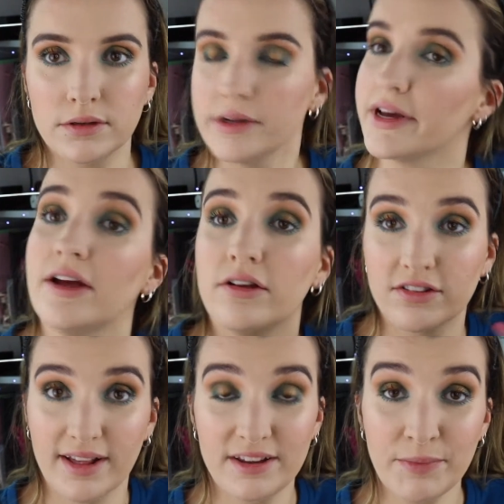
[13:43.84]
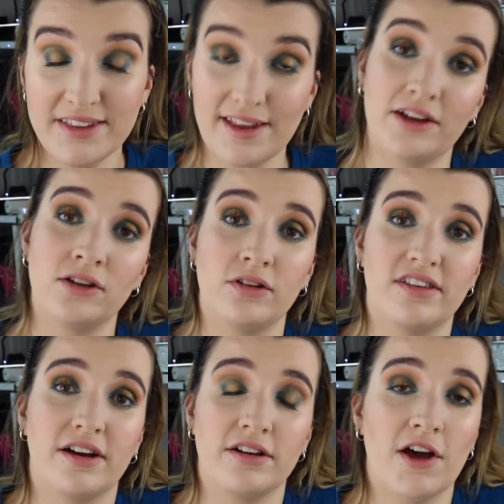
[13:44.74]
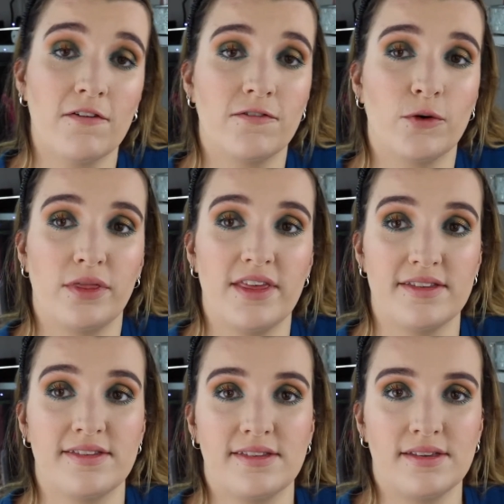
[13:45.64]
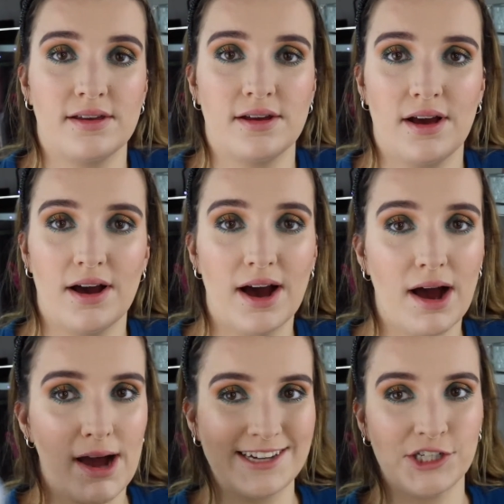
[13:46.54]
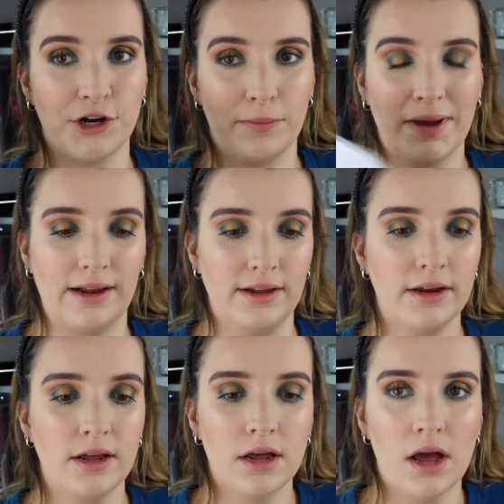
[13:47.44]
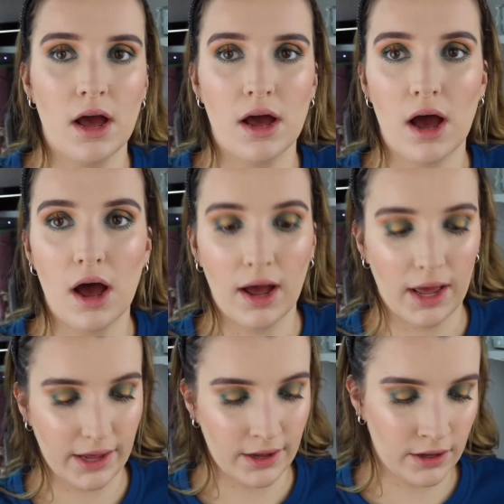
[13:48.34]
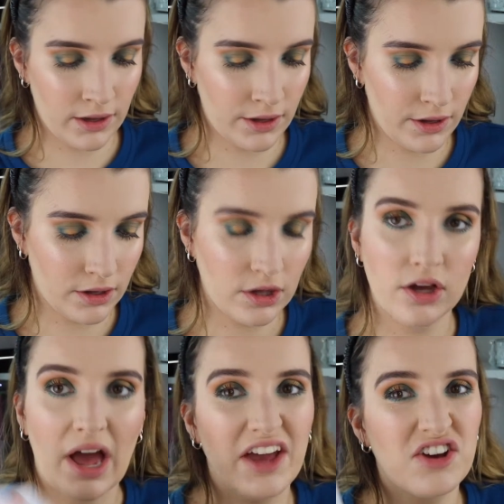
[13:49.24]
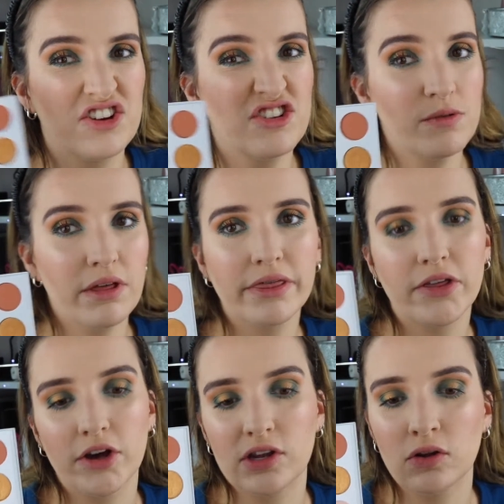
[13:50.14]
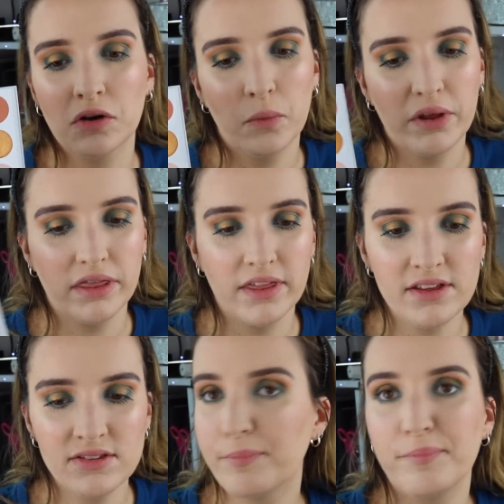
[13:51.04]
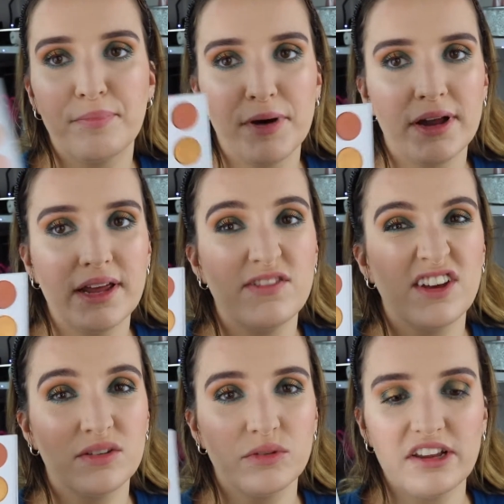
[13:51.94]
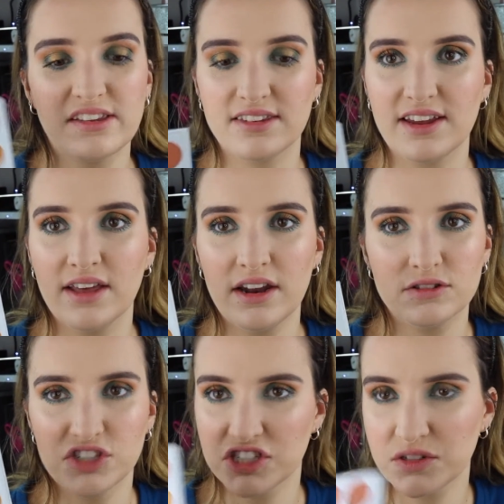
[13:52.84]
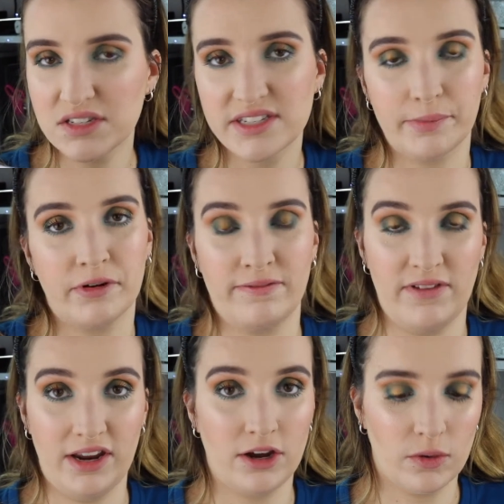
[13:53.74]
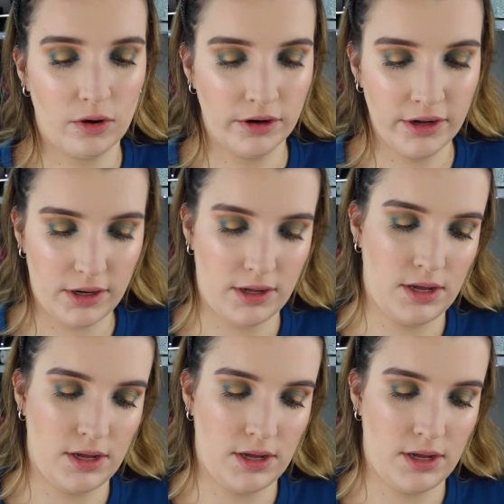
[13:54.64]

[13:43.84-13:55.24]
Okay, so that is my second look done for this eyeshadow palette. I could do a third look with this, but if you guys want to see that, I'll just do a separate video on it.